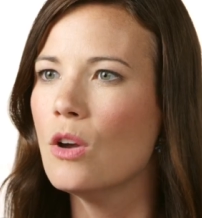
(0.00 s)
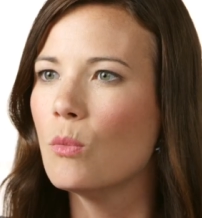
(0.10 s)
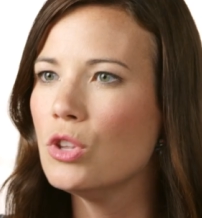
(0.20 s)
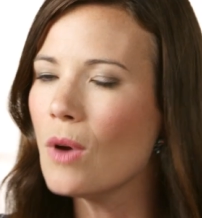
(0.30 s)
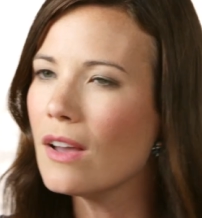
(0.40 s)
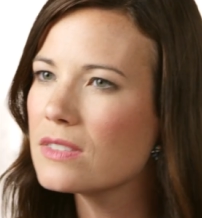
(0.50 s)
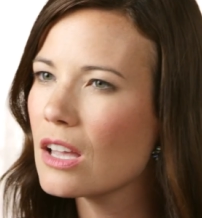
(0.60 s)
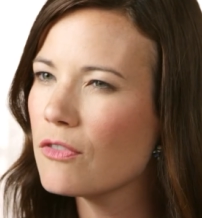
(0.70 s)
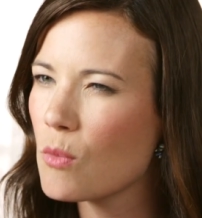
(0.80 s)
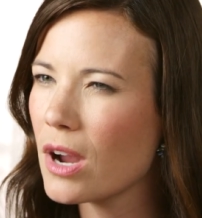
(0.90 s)
when you have
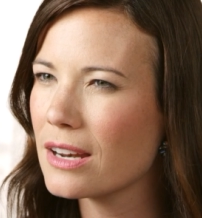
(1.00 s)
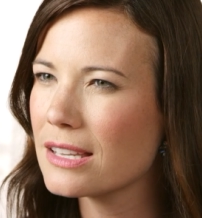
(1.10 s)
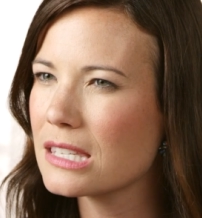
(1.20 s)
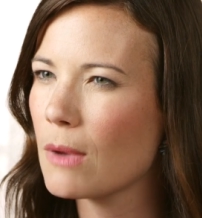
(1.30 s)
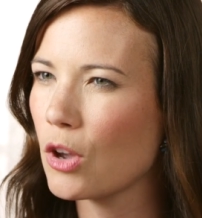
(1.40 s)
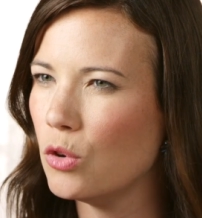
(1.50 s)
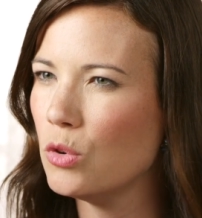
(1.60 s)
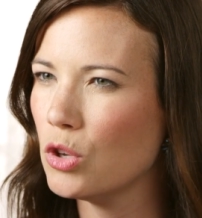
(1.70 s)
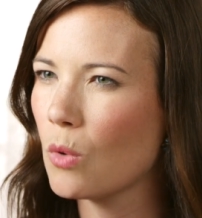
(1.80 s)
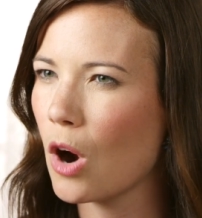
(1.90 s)
self-awareness about who
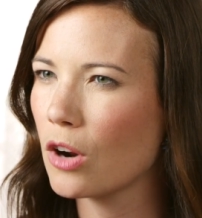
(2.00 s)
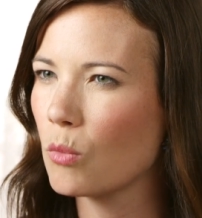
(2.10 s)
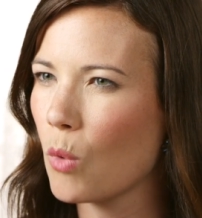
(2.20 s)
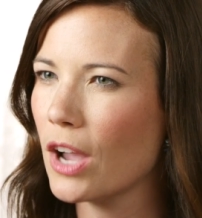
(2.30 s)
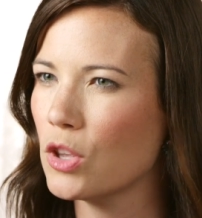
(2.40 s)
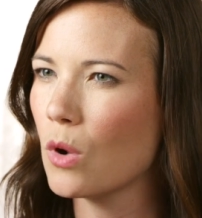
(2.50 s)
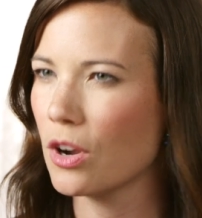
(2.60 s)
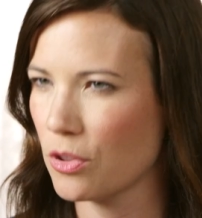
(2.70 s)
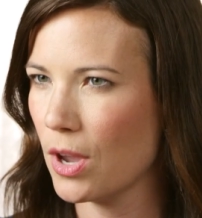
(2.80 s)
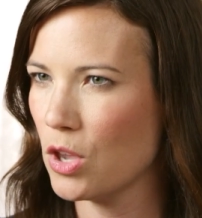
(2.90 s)
you are and why you
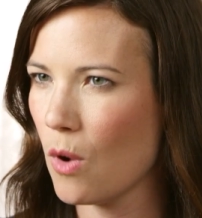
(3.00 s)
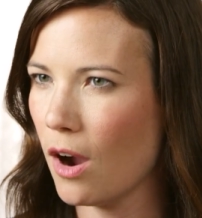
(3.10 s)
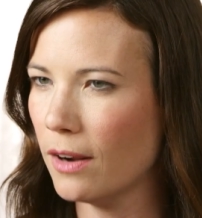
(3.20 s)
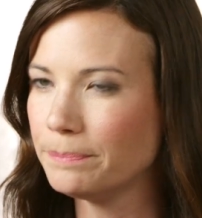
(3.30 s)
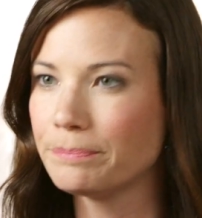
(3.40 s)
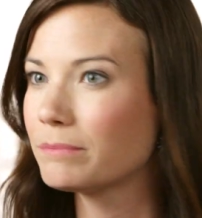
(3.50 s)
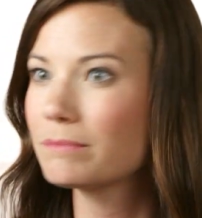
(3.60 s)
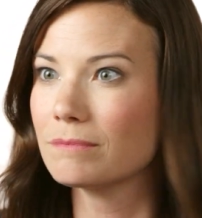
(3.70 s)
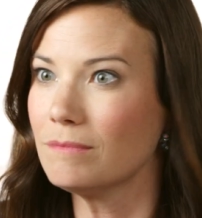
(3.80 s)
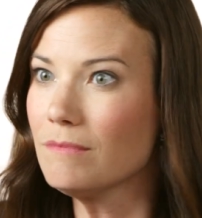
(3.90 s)
are the way you are,
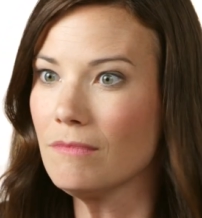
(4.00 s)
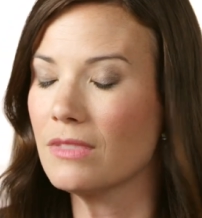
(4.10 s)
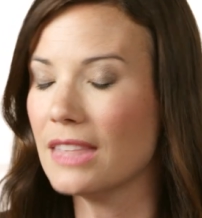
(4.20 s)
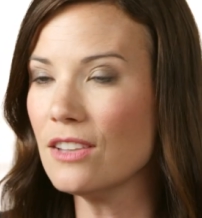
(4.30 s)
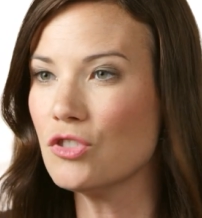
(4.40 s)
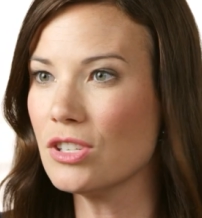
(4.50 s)
things